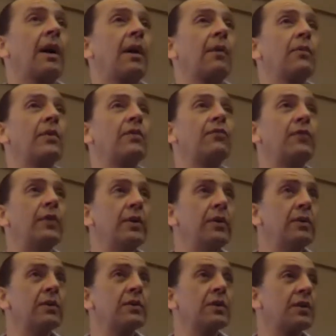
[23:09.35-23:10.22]

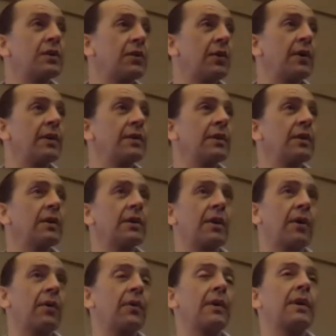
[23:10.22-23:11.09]
refused to join the
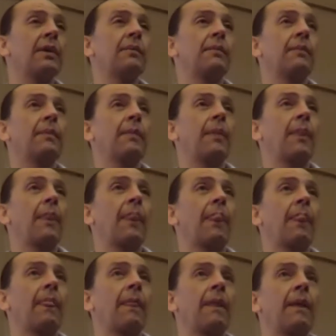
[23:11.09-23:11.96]
Lakota,
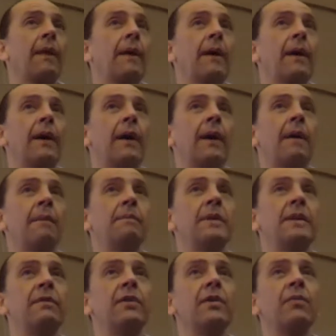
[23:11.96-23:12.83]

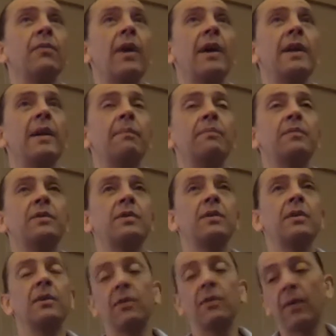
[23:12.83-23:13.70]
even right up
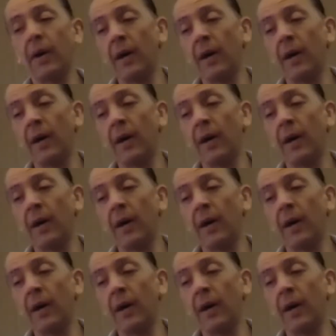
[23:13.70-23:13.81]
to